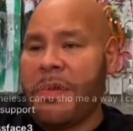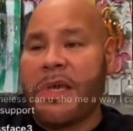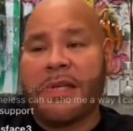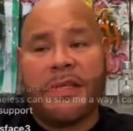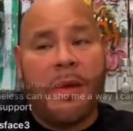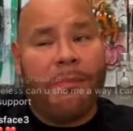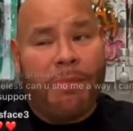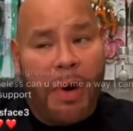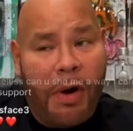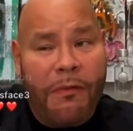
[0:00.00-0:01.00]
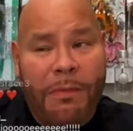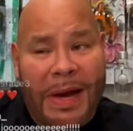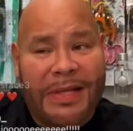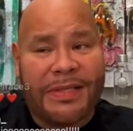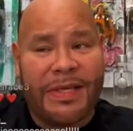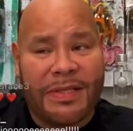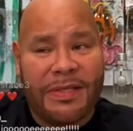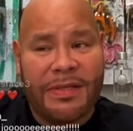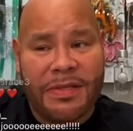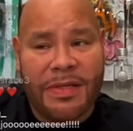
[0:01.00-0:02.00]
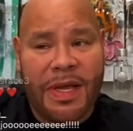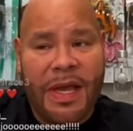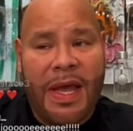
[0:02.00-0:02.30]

Because they're both my sisters.